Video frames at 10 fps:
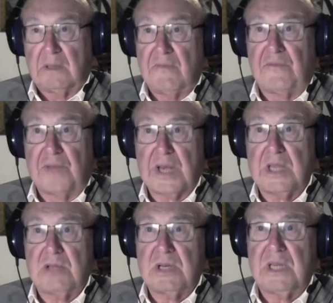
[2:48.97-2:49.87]
a
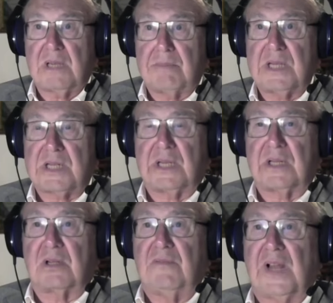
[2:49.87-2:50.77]
very unique meeting
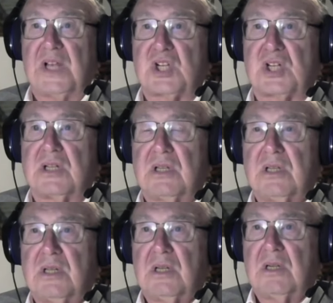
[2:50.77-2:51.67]
and convention
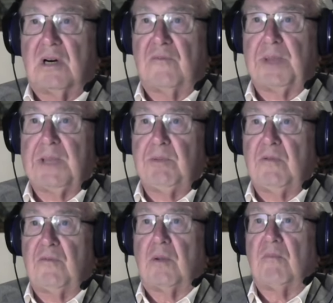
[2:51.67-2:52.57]
of
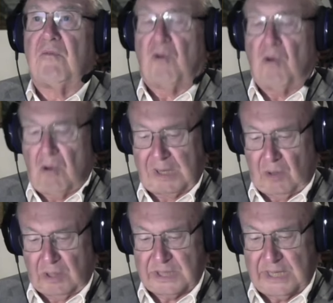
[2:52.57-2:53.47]
people from four
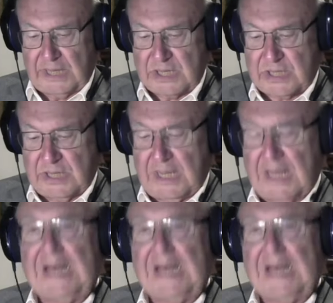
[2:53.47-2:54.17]
continents.